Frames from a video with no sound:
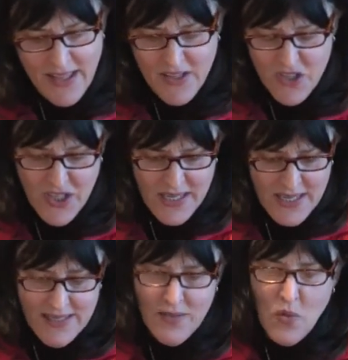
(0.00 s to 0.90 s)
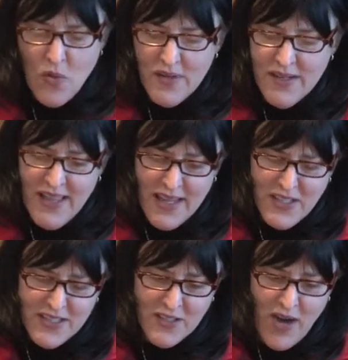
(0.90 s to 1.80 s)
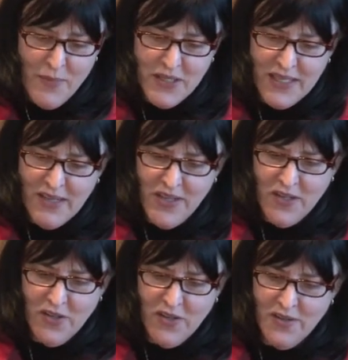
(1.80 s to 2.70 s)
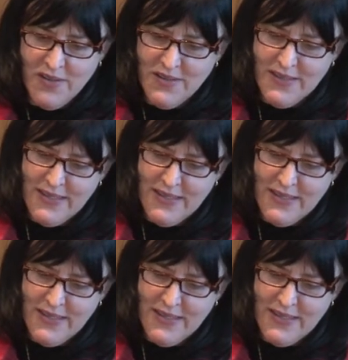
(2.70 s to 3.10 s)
She then described giving her